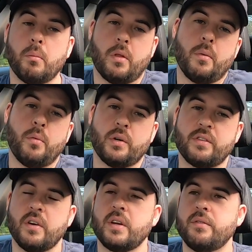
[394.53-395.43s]
The more
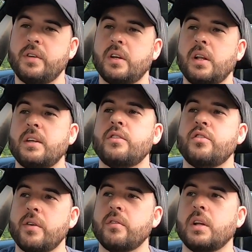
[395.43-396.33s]
exciting a vehicle is,
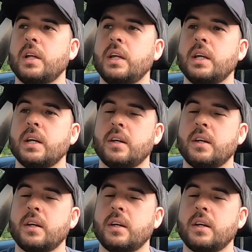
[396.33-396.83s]
generally